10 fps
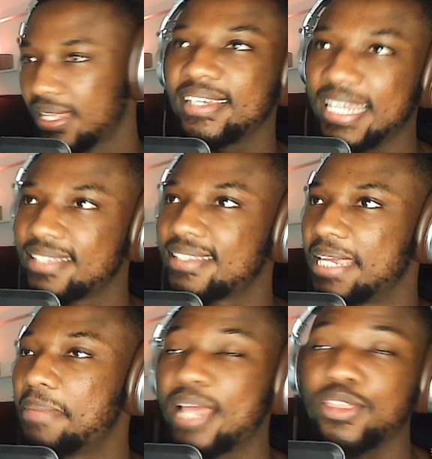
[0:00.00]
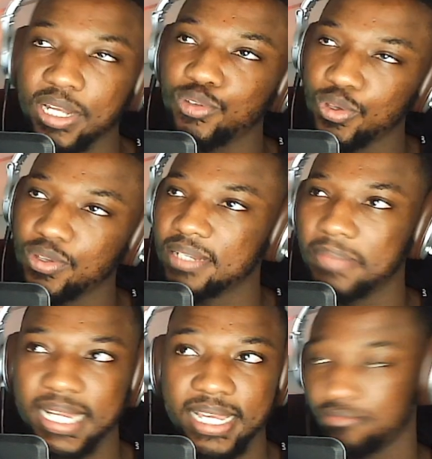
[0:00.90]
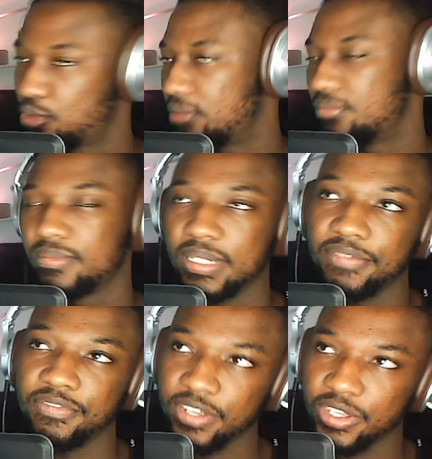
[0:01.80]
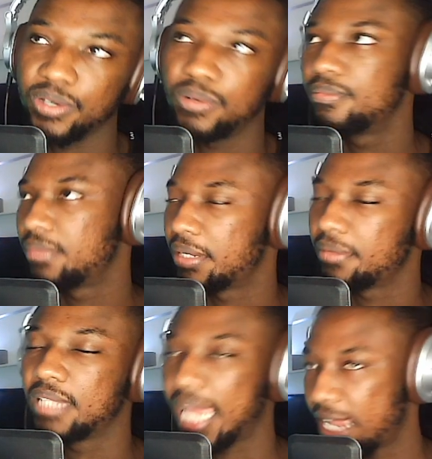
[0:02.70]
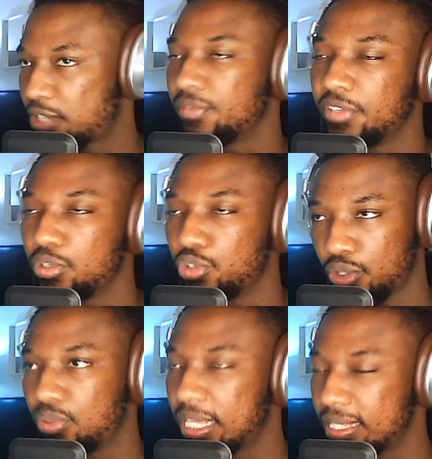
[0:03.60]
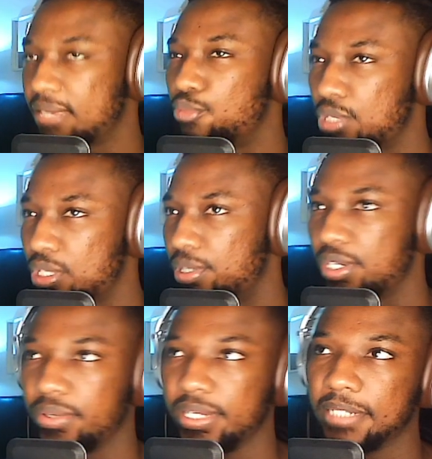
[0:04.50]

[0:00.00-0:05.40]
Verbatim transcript: I think that's Tim. I thought that was Austin, but that, well, the video, the actual video showed that Tim was the one doing